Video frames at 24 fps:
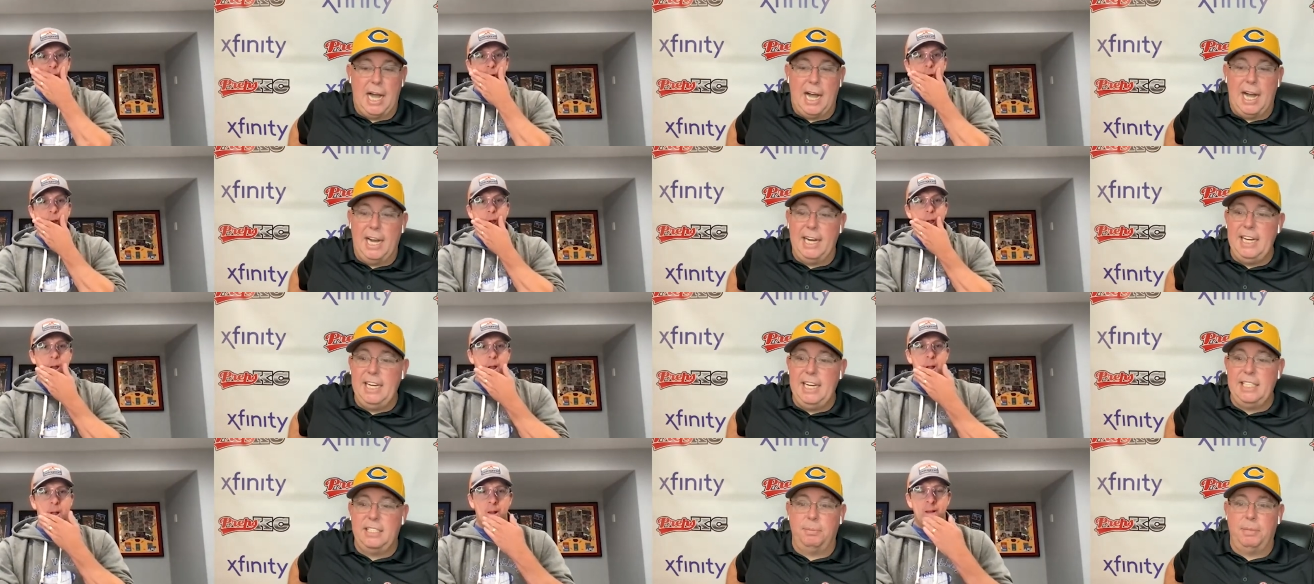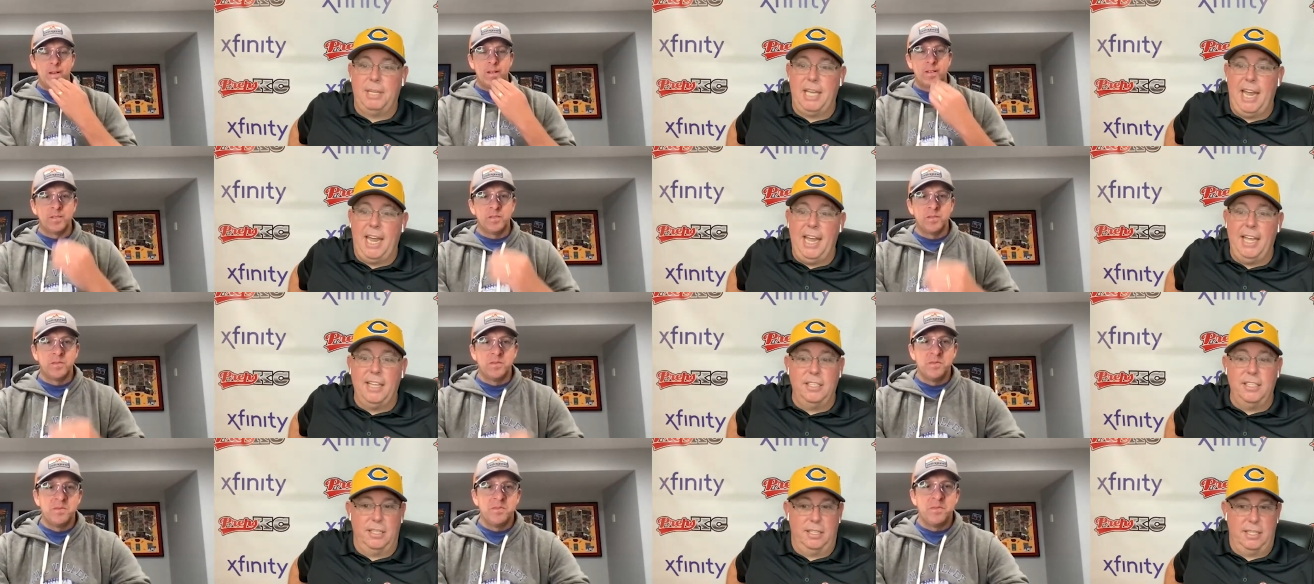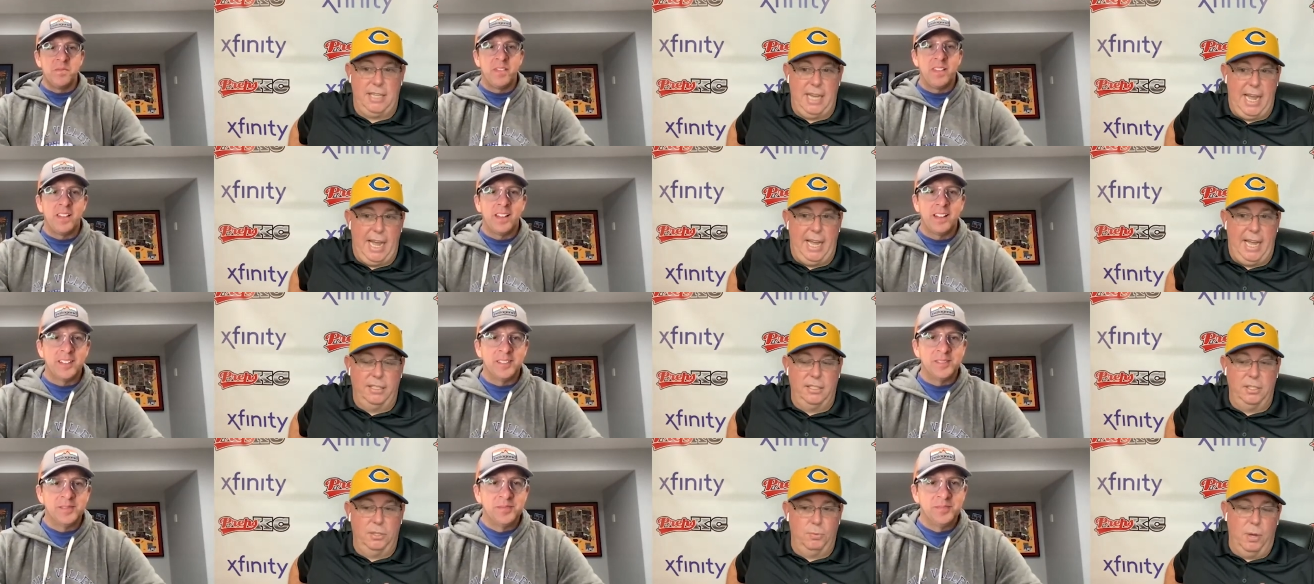Speaker 1: Okay. I need some Kansas
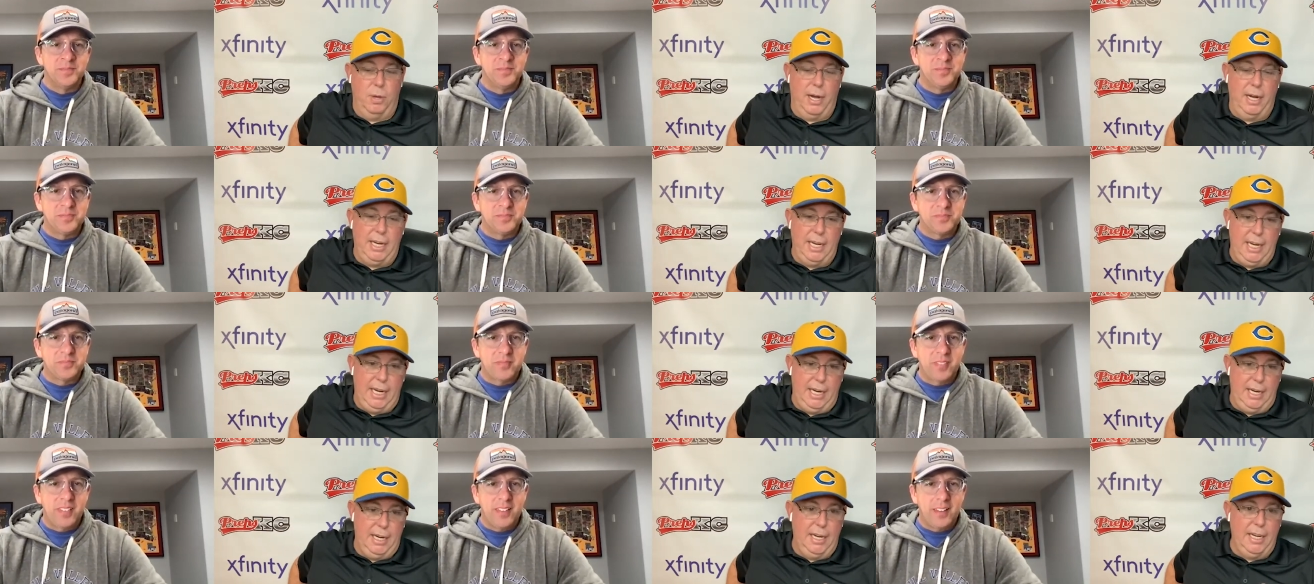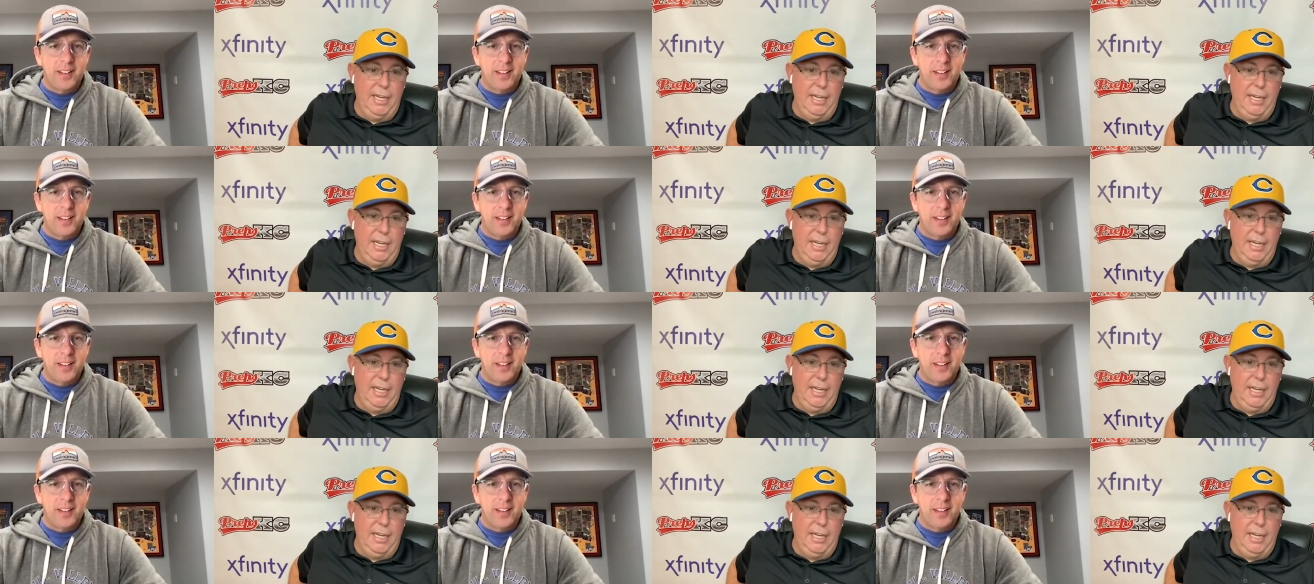hats, is what I need.